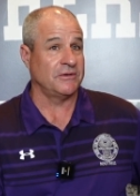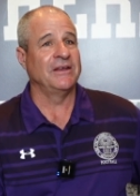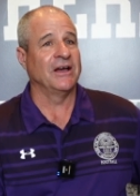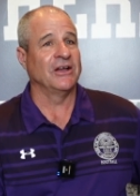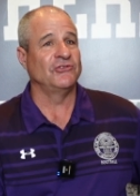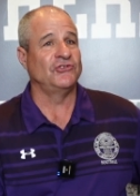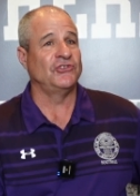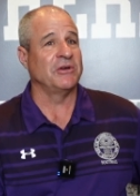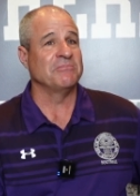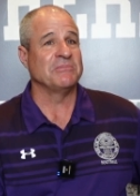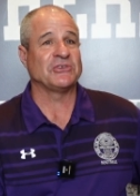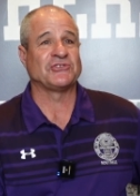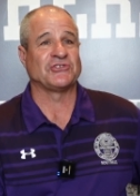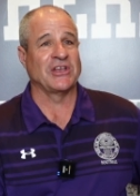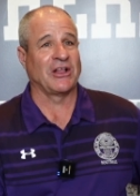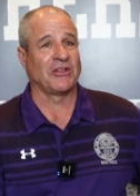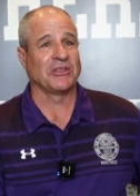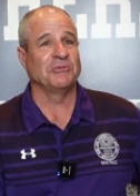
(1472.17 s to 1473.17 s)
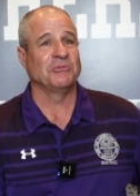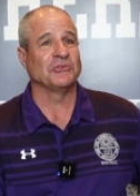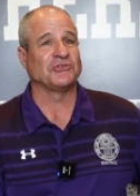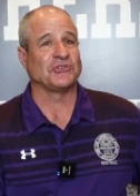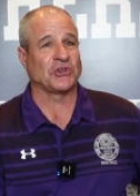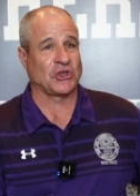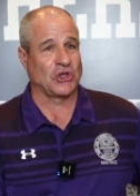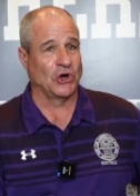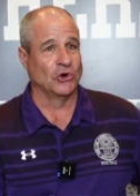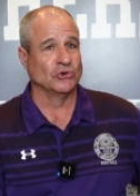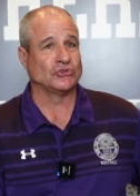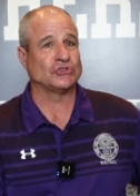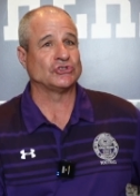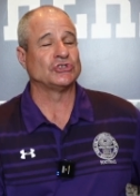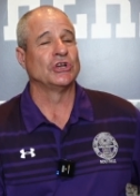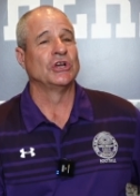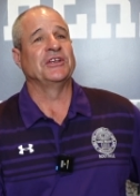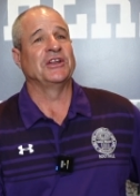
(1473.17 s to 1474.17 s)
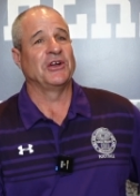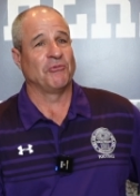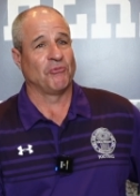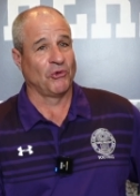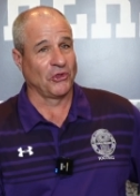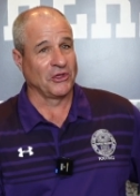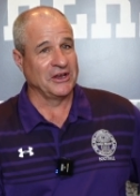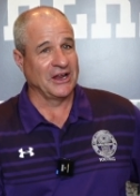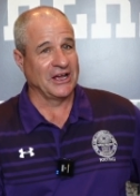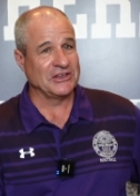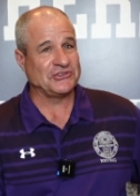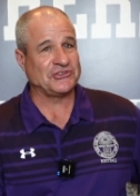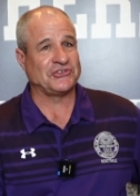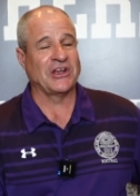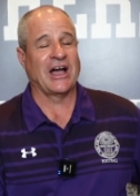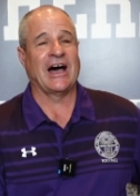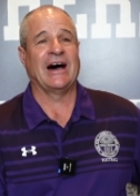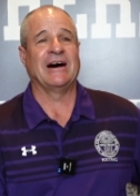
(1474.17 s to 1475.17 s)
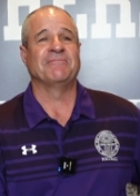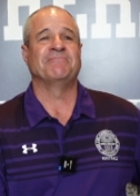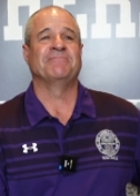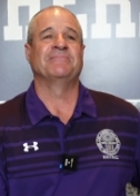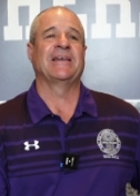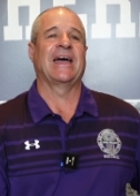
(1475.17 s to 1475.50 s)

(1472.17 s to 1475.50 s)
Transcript: And Jim Maselli was the coach, did a really nice job.